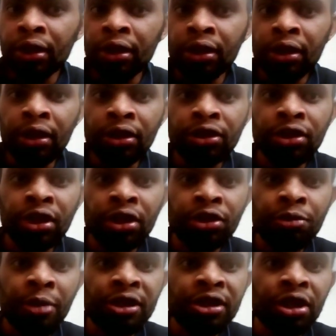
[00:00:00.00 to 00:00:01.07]
It, it's
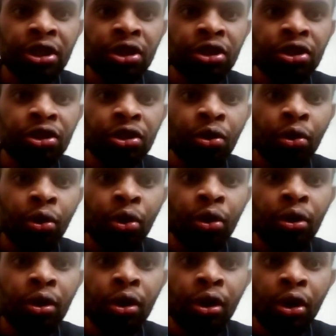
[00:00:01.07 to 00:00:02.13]
it's basically just
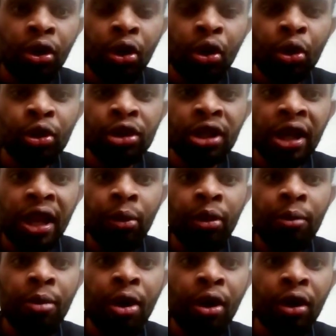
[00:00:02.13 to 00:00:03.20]
called lose a leg
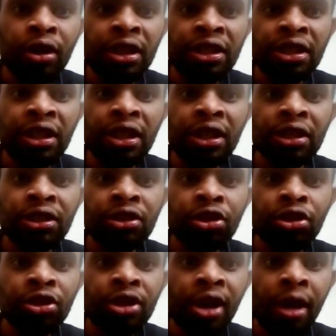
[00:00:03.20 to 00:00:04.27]
with Buerger disease.
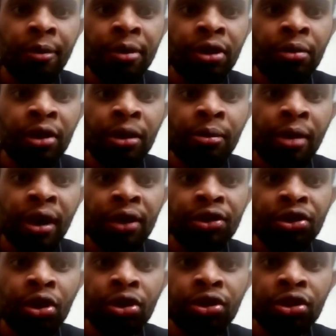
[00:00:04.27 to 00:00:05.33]
Just type in in my
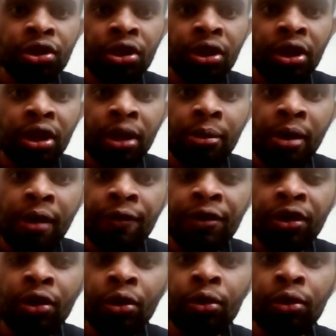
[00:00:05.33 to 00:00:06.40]
search in my
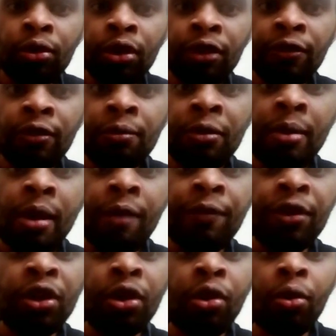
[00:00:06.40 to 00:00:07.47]
video in in my
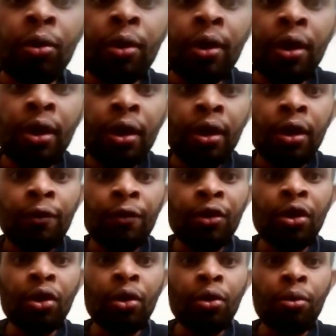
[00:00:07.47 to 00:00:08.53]
video
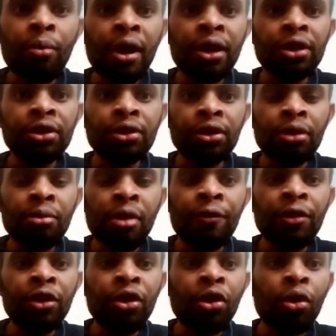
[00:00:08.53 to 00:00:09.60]
video manage in my
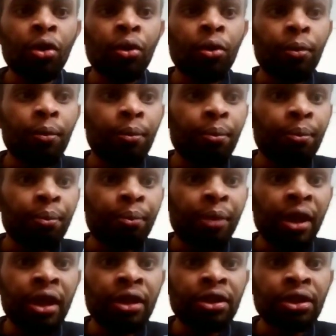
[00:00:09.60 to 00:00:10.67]
video
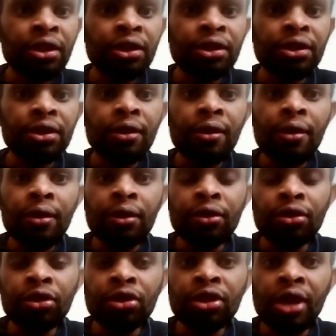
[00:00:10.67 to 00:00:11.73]
pages.
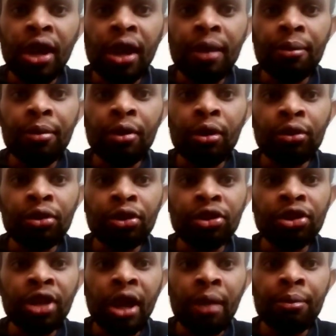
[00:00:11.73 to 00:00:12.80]
Just type
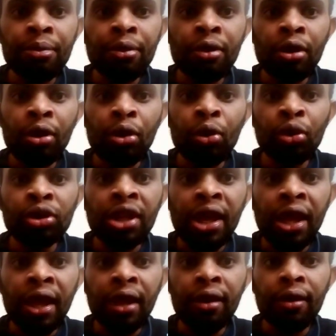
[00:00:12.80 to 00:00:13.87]
just type lose a
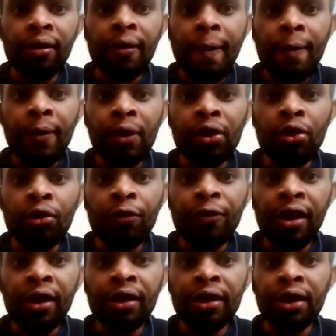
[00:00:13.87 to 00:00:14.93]
leg and you'll
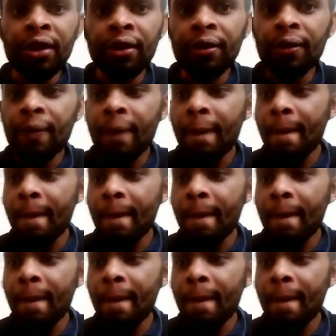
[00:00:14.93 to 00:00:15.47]
find it